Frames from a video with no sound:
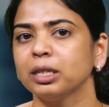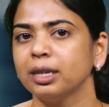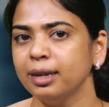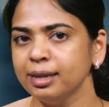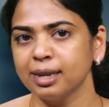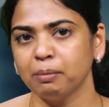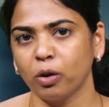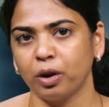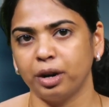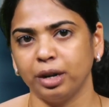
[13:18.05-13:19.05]
Reddy's
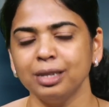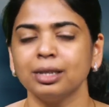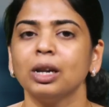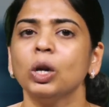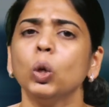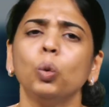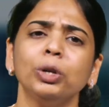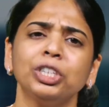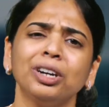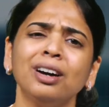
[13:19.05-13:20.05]
Laboratories,
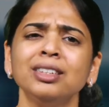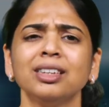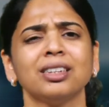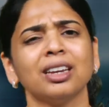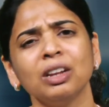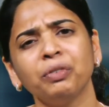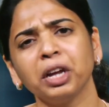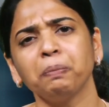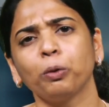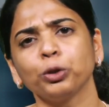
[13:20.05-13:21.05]
which earns a
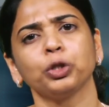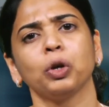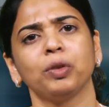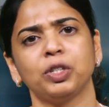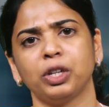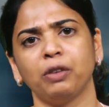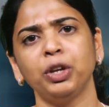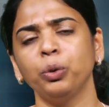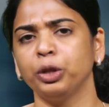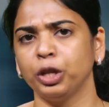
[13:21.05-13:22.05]
significant portion of its
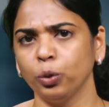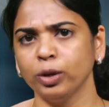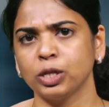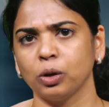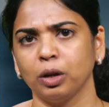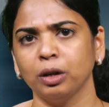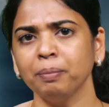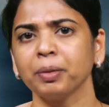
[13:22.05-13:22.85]
revenue in the US dollar